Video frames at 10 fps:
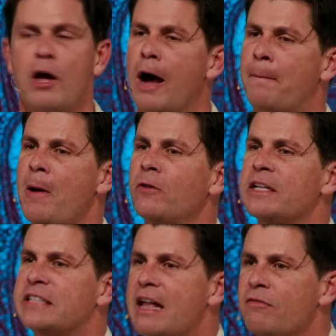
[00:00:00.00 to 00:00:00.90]
Apparently
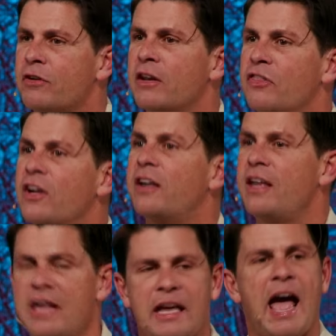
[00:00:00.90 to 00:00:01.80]
David, the
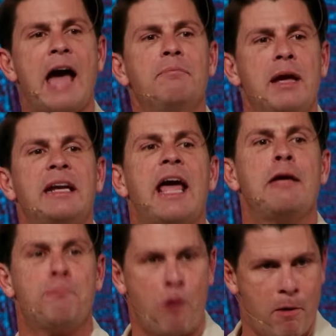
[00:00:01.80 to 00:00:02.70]
king, had made a
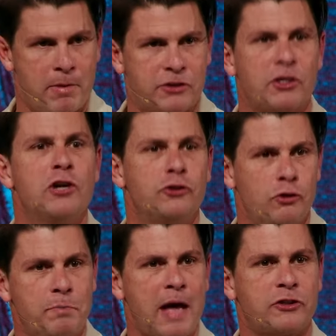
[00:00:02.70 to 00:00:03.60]
promise
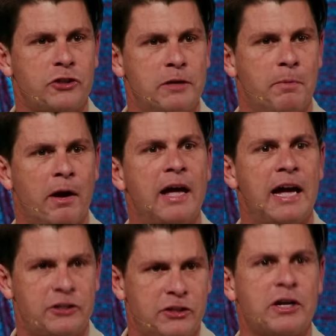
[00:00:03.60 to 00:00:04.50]
to Bathsheba,
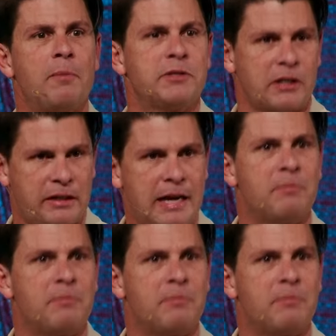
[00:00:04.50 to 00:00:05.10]
and she's coming to claim